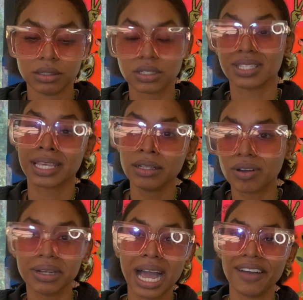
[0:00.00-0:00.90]
So skin
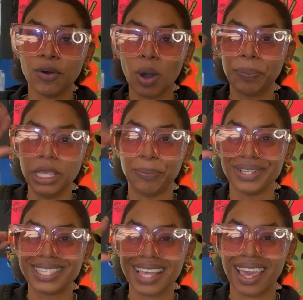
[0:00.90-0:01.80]
color after what
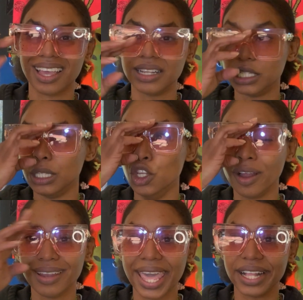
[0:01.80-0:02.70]
people say,
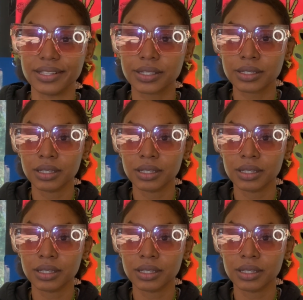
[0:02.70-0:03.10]
nothing else.